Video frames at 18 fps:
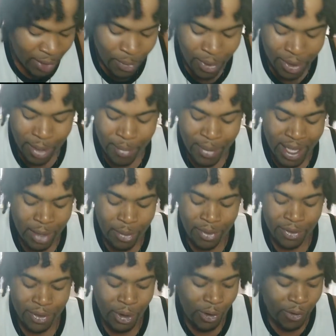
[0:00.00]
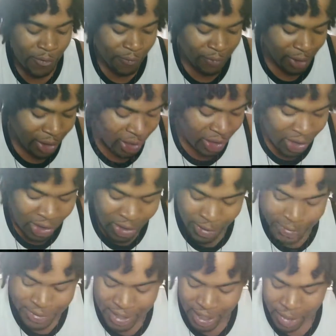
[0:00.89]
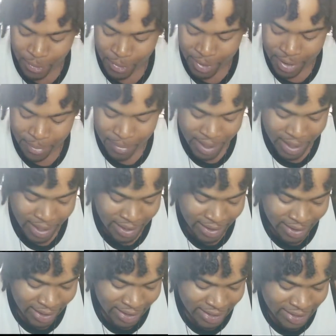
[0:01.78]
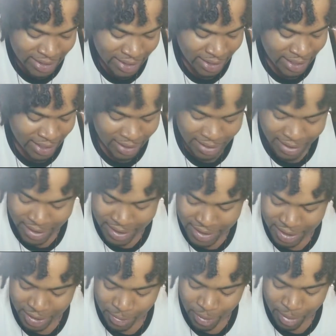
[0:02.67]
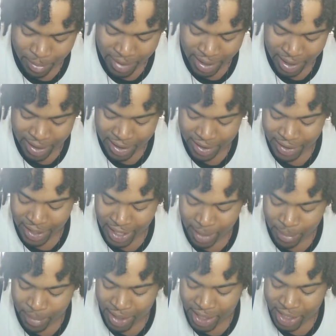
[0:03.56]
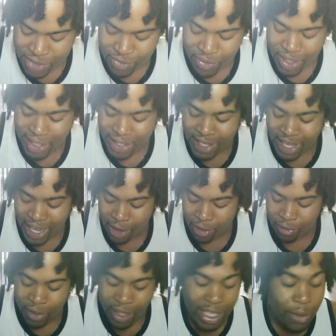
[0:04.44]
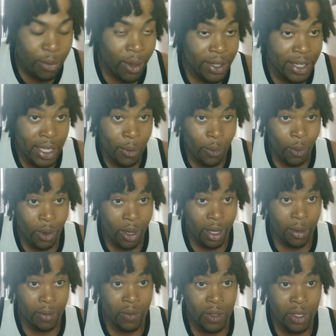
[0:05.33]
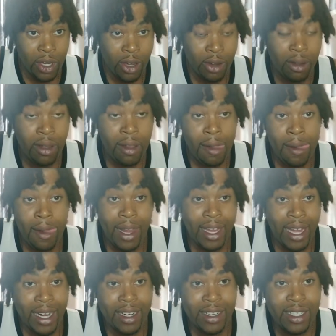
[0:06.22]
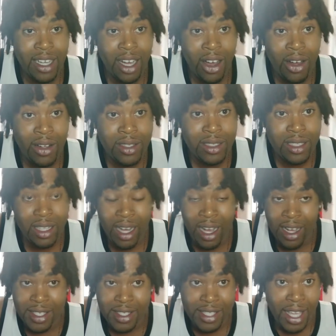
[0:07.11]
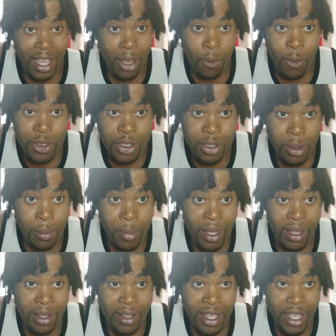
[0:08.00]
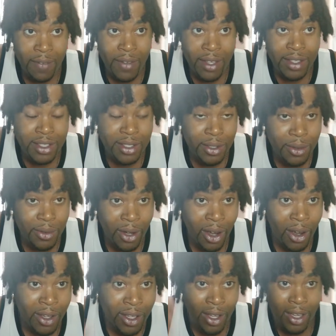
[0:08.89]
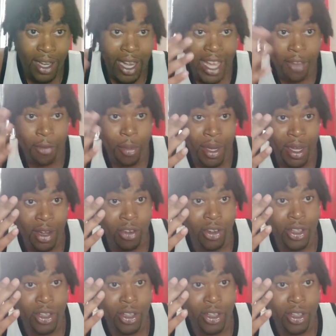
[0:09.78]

want a man with no flaws. I want a man that's this and a one man that's that, but it's really not really what they want. You know, a lot of y'all are saying what you've been given to all your life, but